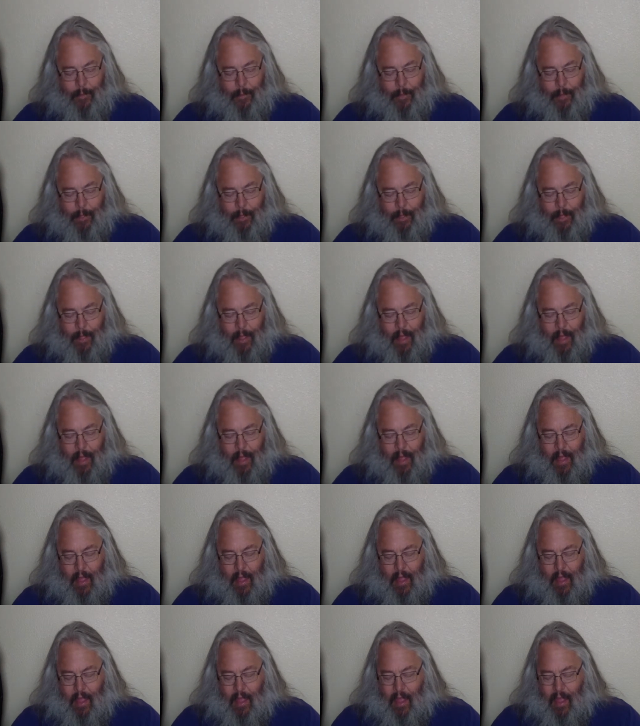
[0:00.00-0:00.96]

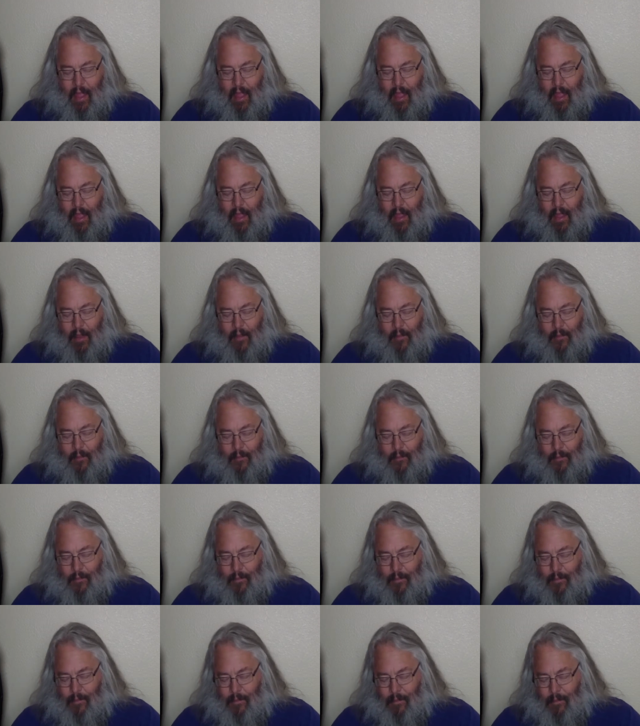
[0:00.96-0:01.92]

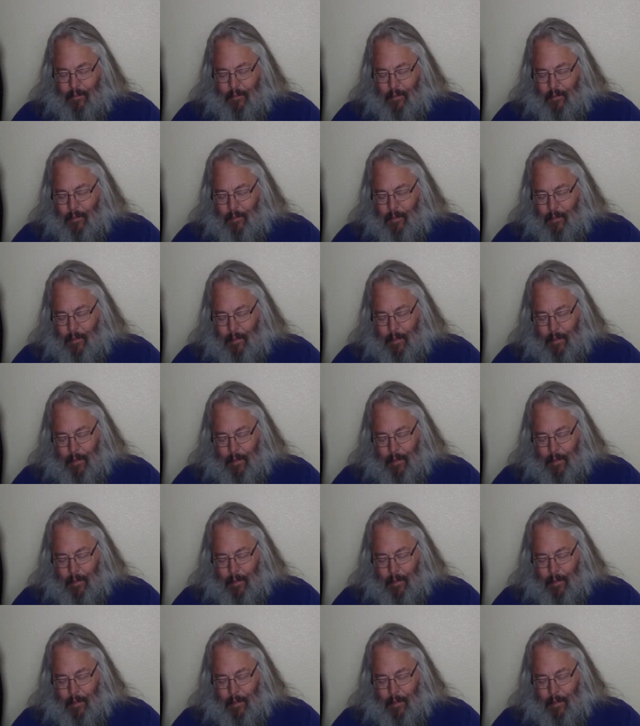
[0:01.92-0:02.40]
Nothing is said.